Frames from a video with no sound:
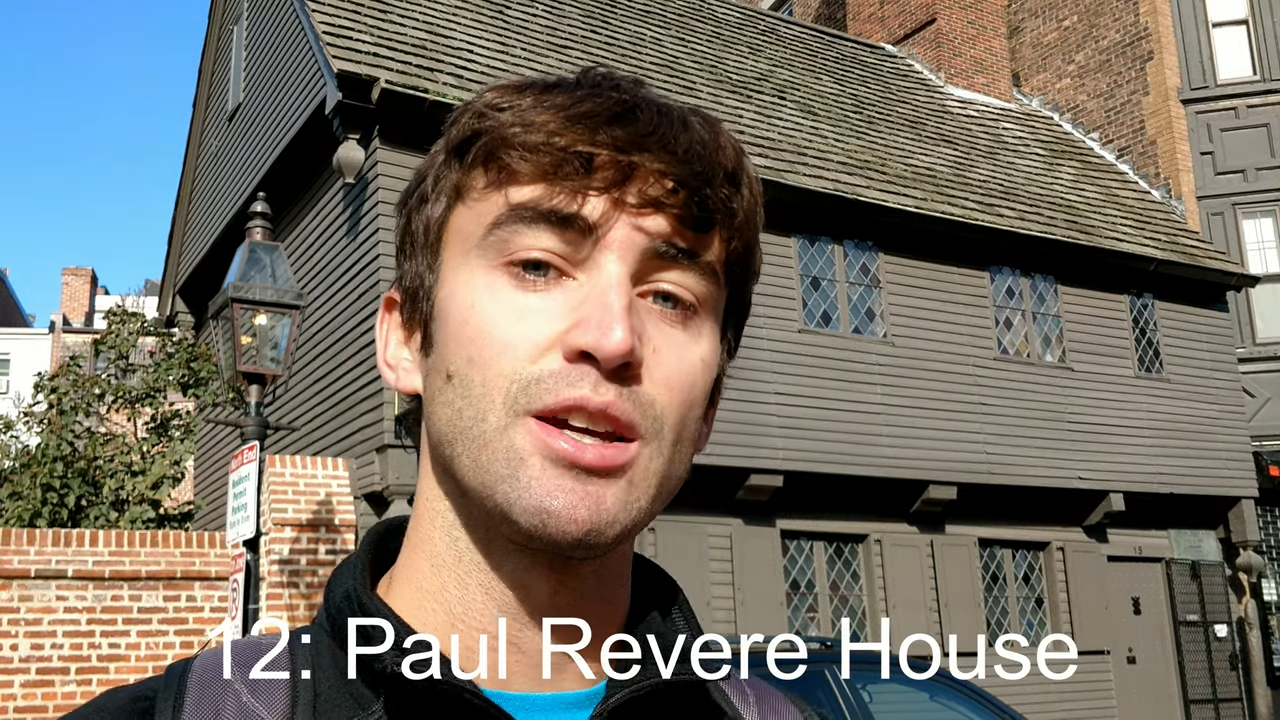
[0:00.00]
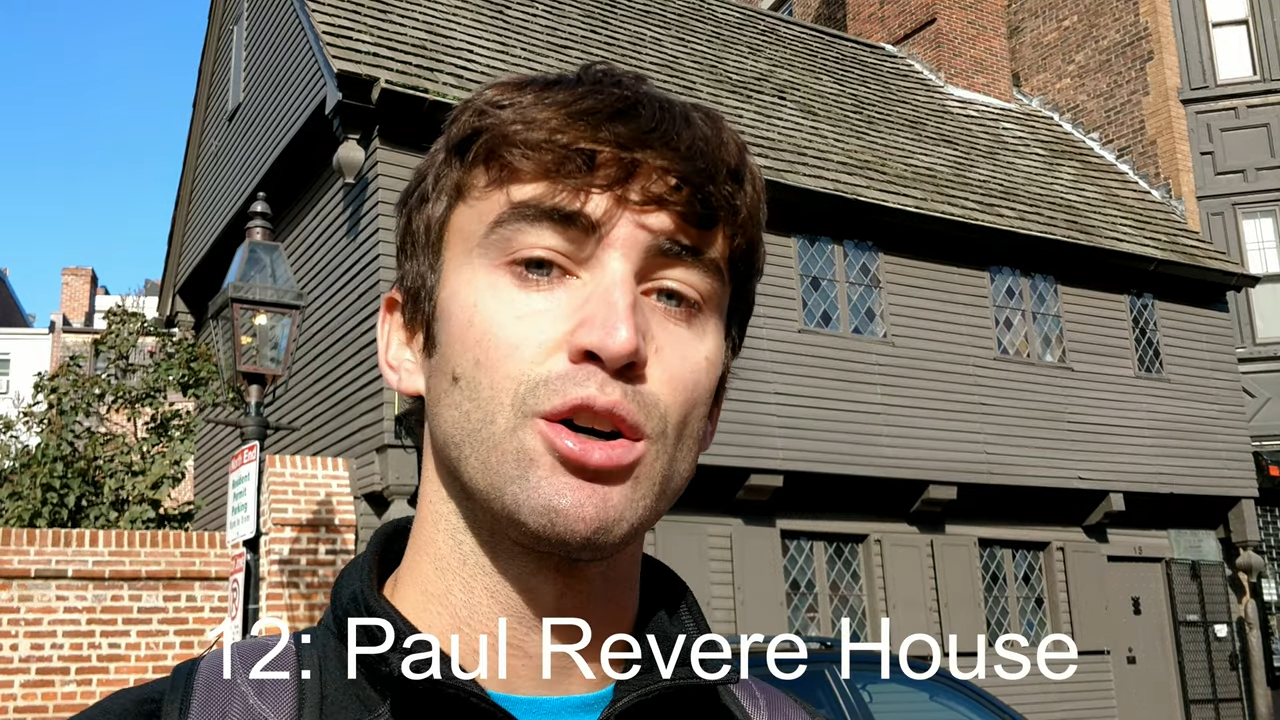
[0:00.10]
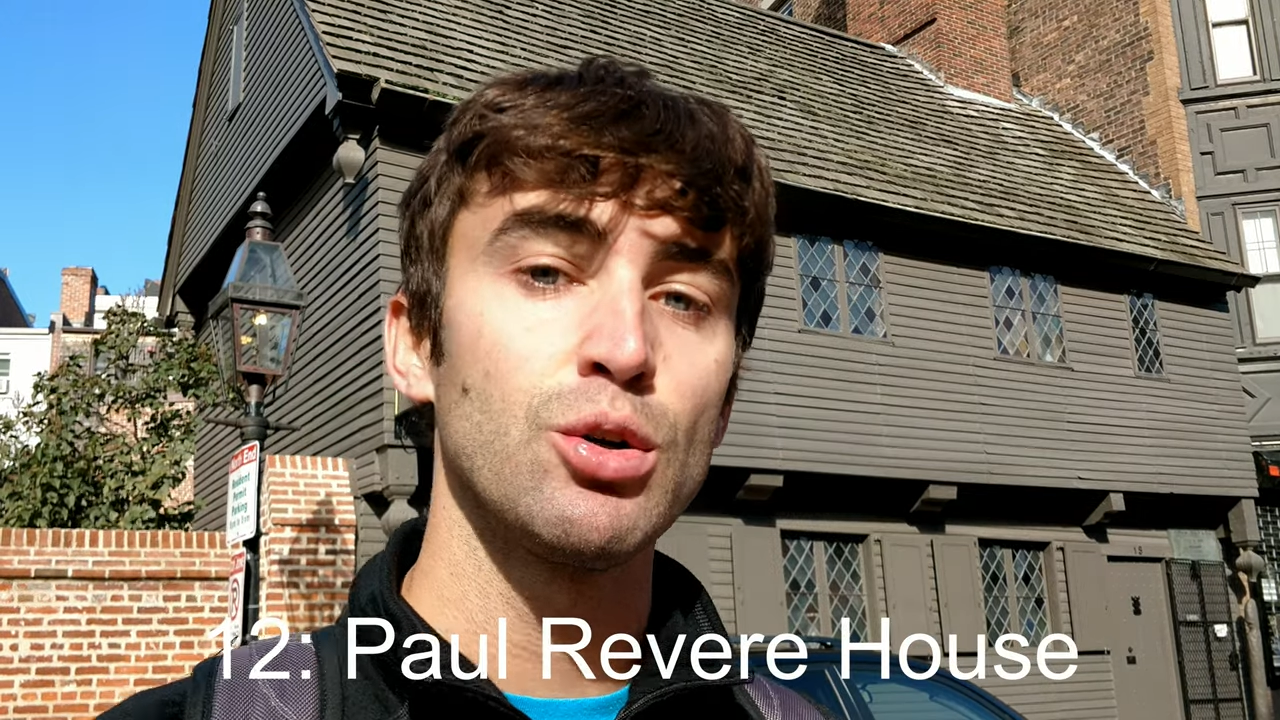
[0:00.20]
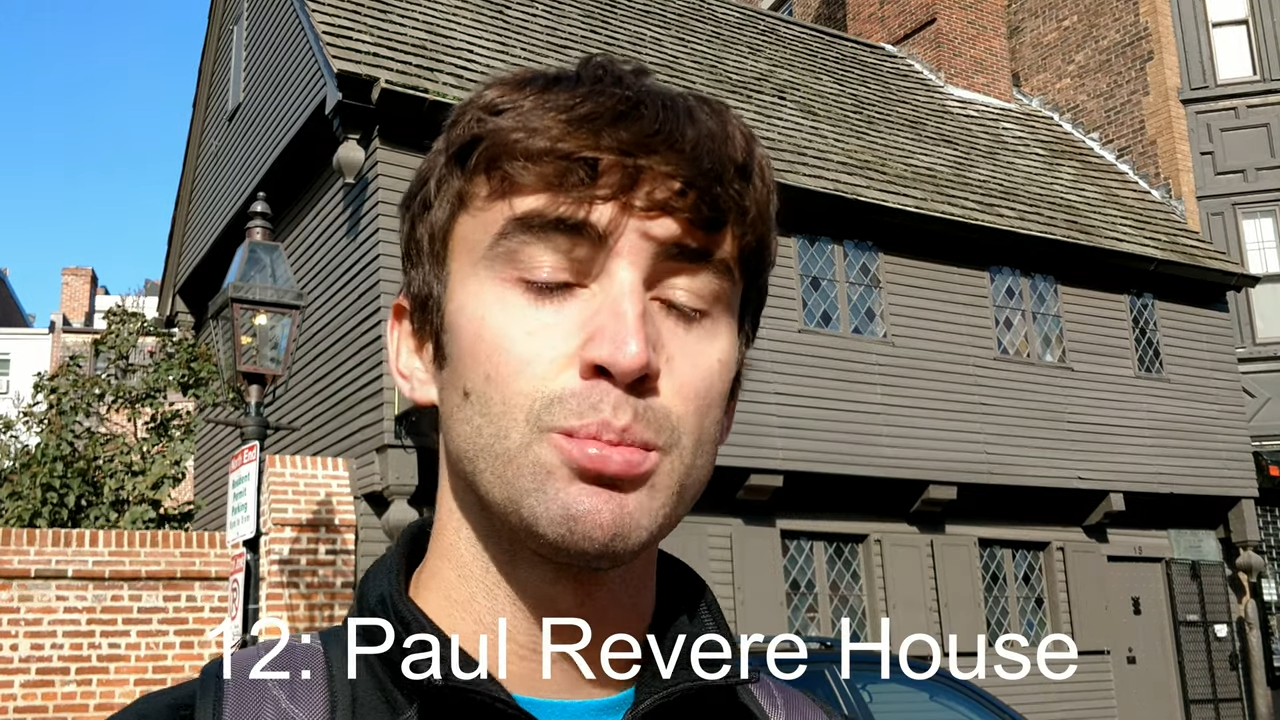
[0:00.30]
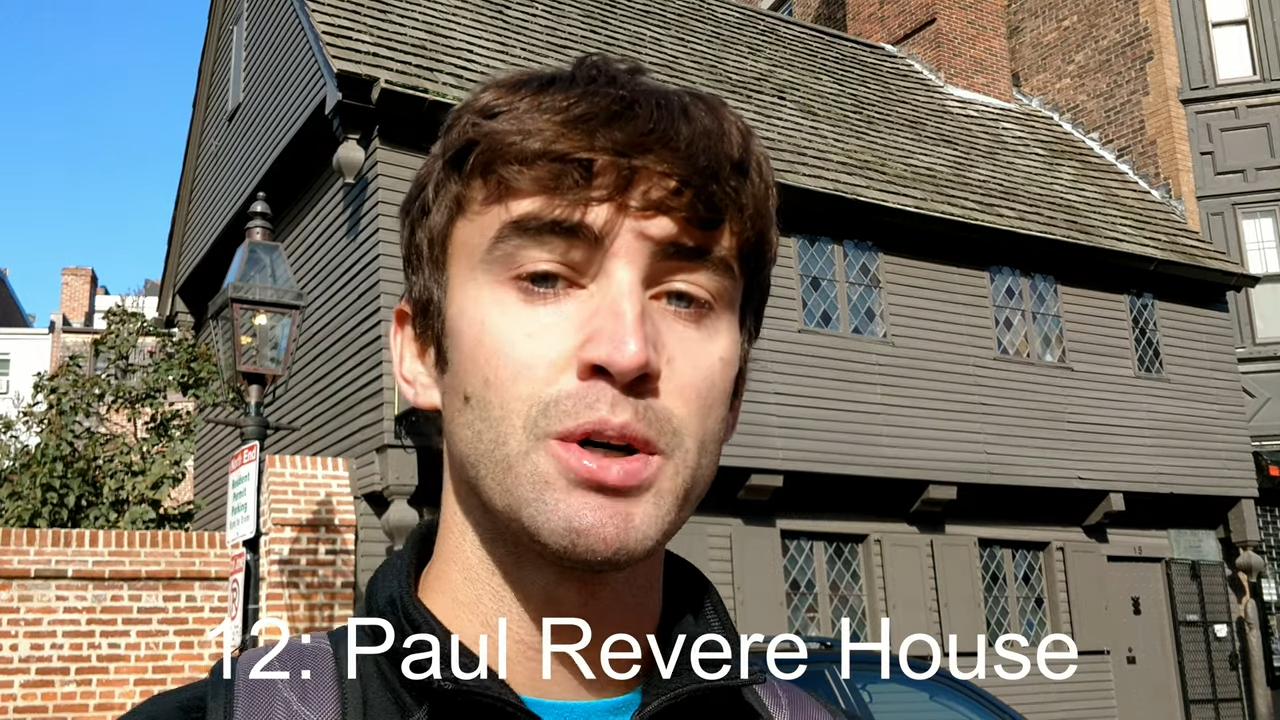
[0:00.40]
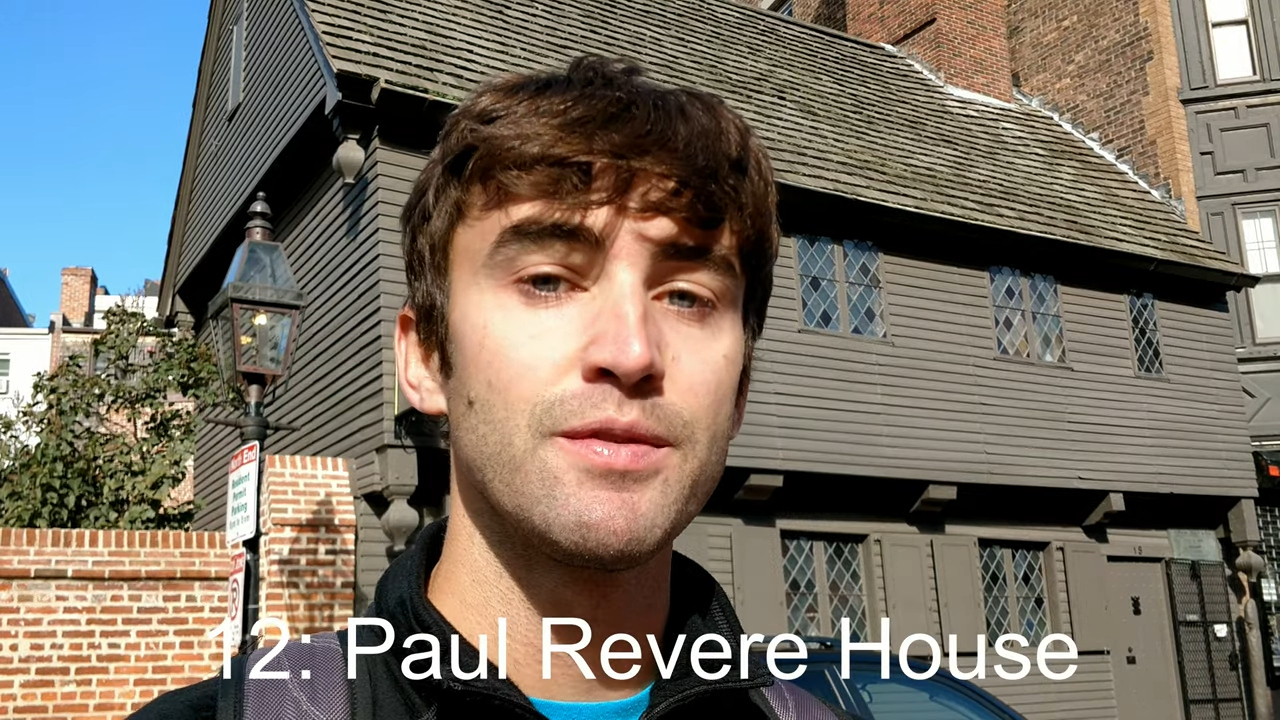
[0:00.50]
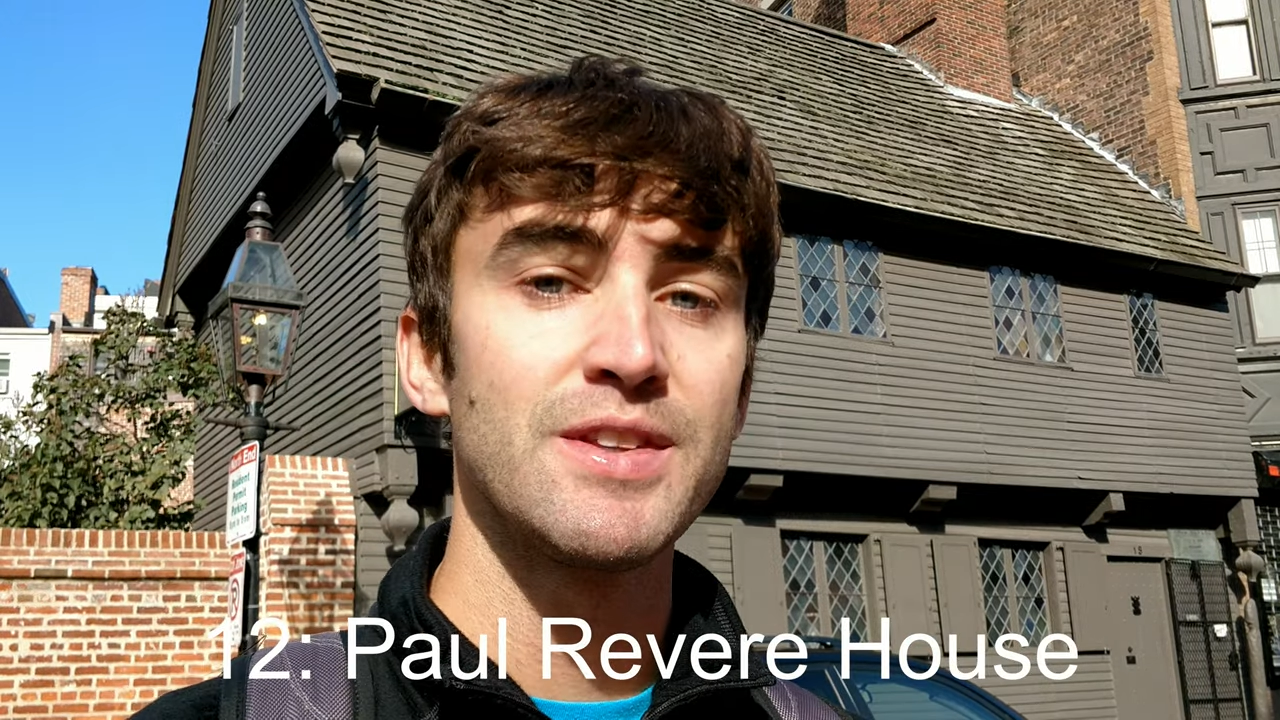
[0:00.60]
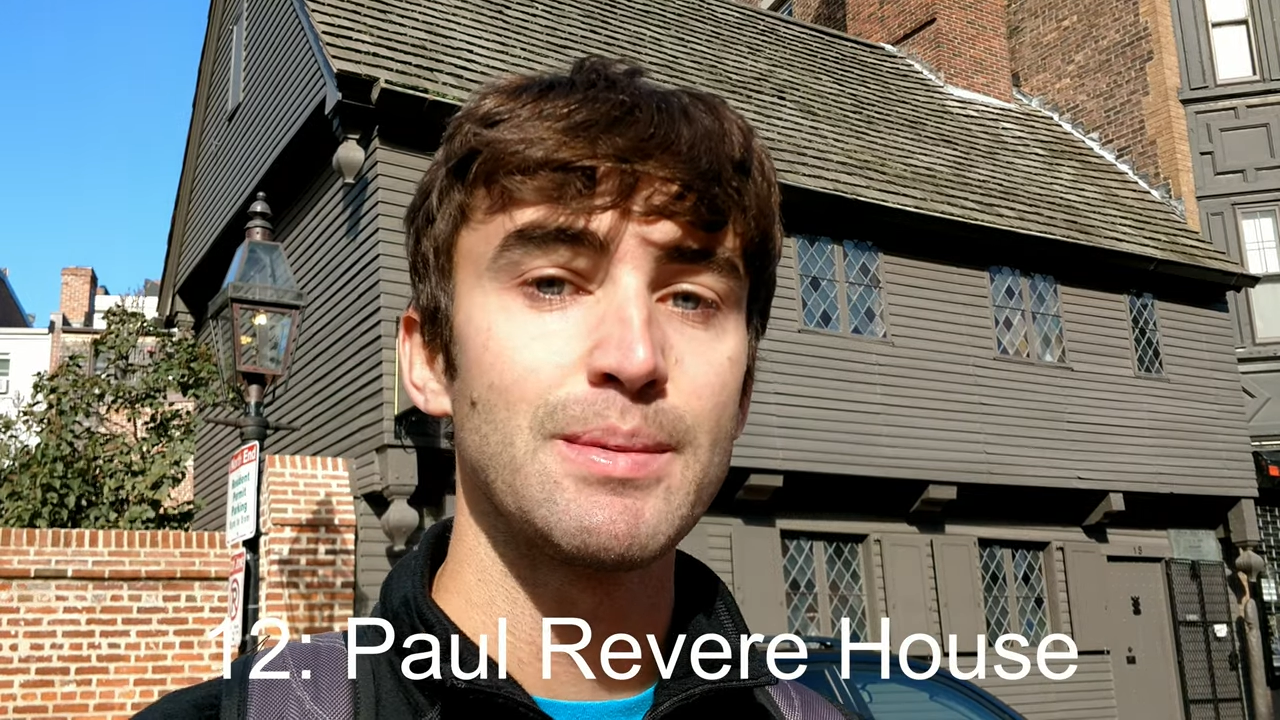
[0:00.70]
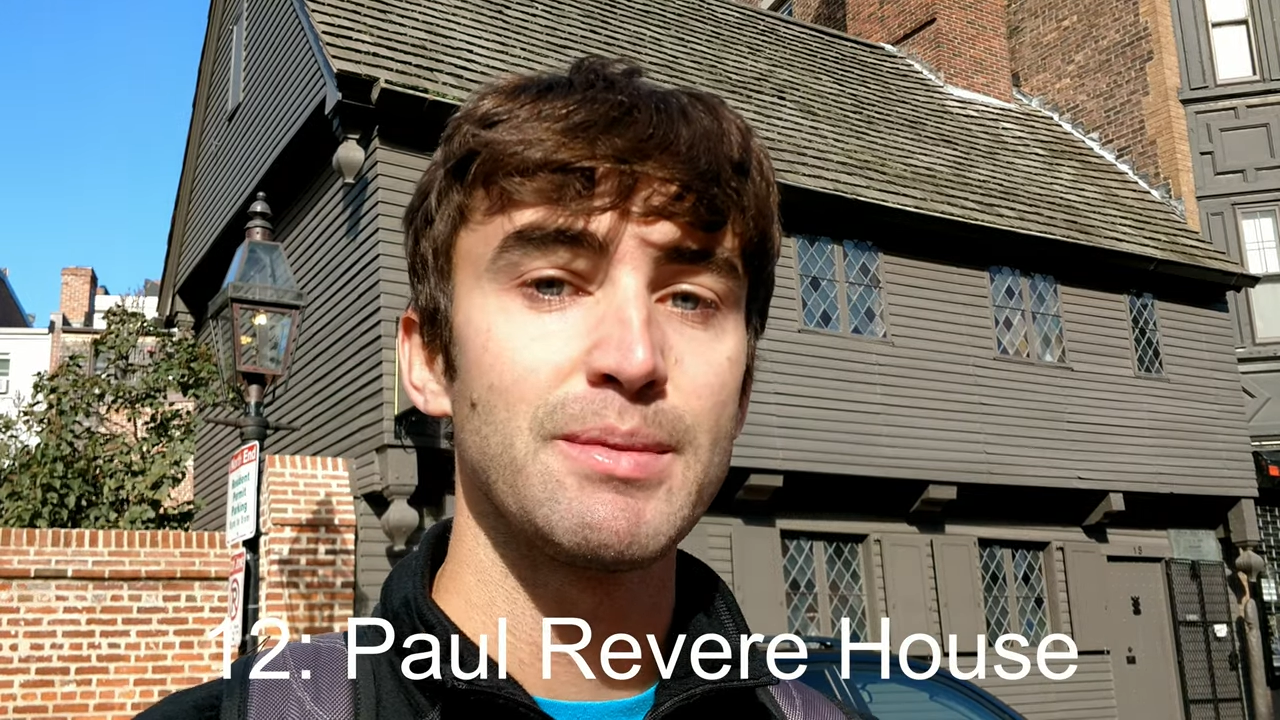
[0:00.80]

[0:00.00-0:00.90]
the home of the